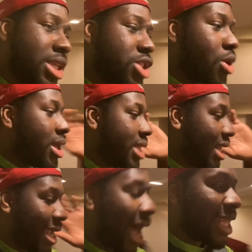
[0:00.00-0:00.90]
Let's go out and get
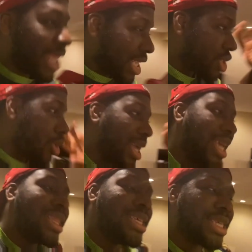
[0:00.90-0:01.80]
a Galladay. Let's go out and
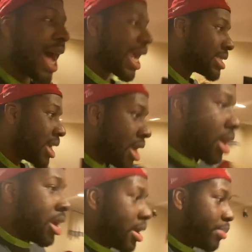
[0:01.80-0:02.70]
get these guys.
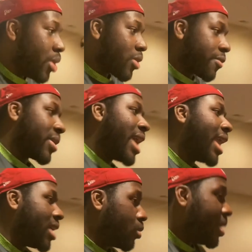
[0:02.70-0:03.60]
But we're
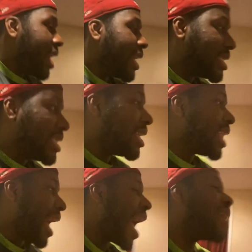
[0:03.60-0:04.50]
forgetting we still
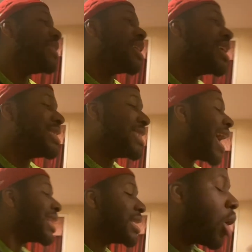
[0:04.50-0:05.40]
have young
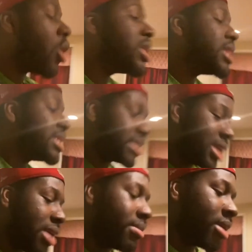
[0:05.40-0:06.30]
talent on this
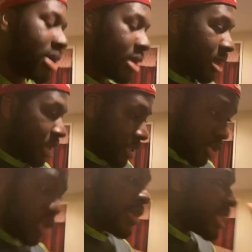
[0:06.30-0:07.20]
team.
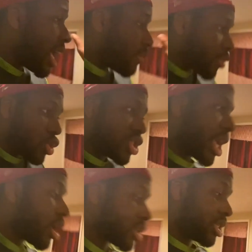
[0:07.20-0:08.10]
DuVernay and
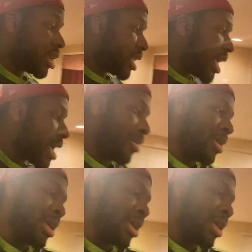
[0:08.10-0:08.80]
Prochet are still here.